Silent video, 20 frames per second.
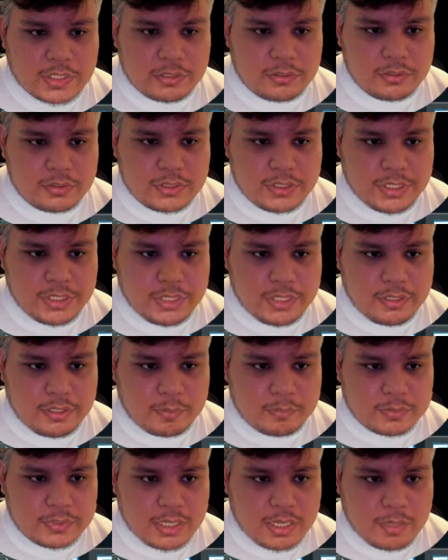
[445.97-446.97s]
As you see here
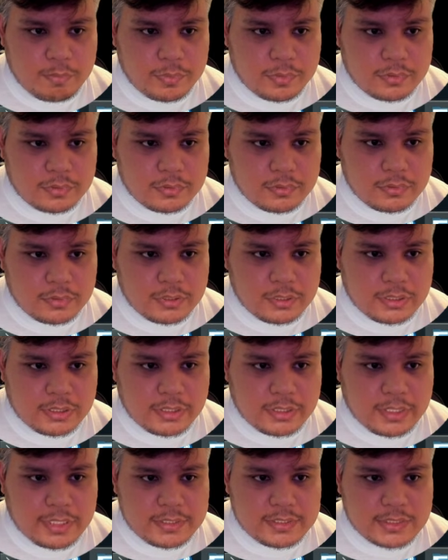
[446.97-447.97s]
up top,
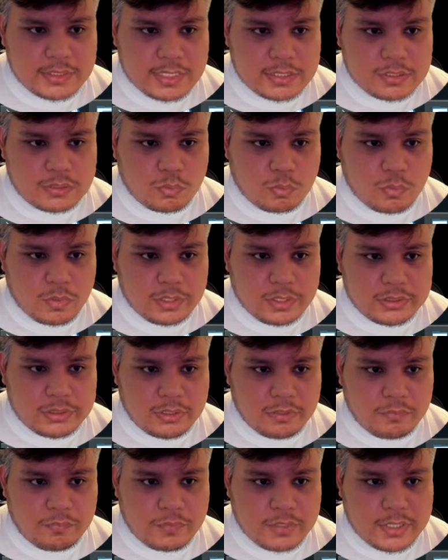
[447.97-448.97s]
it says
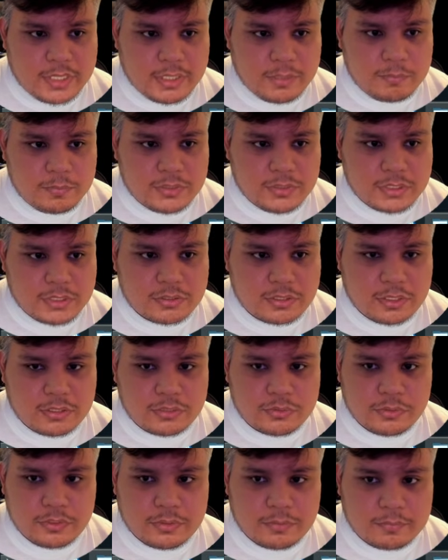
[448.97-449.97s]

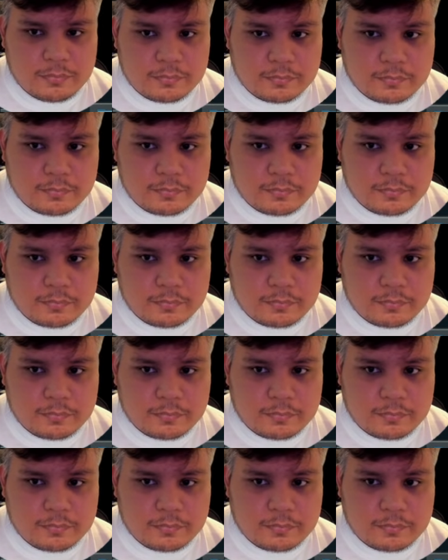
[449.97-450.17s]
105600.